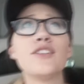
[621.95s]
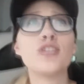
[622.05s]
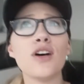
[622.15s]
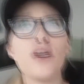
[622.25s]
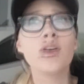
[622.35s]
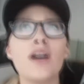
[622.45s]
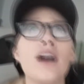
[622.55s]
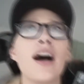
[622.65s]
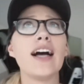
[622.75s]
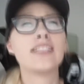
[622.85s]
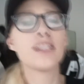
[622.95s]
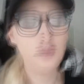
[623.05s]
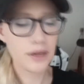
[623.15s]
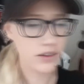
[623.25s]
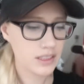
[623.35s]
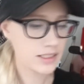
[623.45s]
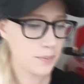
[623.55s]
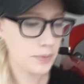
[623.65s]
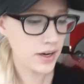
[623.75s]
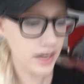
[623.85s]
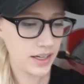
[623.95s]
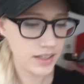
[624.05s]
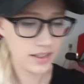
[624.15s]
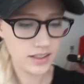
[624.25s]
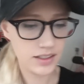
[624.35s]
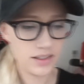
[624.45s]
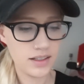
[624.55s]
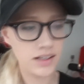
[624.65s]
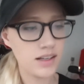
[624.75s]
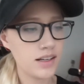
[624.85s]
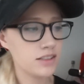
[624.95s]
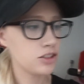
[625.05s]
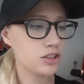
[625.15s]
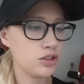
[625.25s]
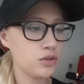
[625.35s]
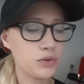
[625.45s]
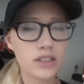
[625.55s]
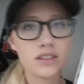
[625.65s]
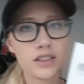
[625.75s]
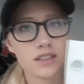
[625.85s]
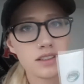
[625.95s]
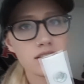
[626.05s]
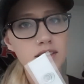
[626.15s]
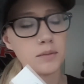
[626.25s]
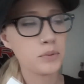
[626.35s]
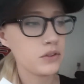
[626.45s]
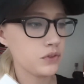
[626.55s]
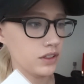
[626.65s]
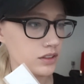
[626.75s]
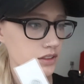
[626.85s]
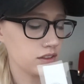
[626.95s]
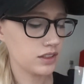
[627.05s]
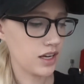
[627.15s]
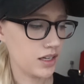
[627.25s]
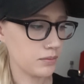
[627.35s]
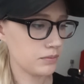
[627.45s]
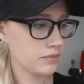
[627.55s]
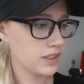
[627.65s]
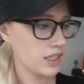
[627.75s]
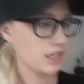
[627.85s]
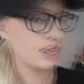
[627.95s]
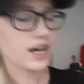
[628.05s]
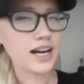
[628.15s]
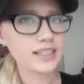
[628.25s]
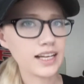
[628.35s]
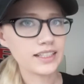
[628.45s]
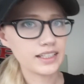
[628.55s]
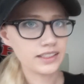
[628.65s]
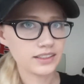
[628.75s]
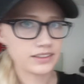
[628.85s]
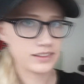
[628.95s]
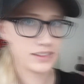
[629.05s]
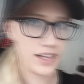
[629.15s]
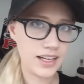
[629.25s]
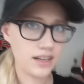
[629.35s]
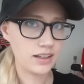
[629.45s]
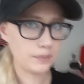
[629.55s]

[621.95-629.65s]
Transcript: So I took them out because I bought just new filters, pre-filters. Online there, it's saying all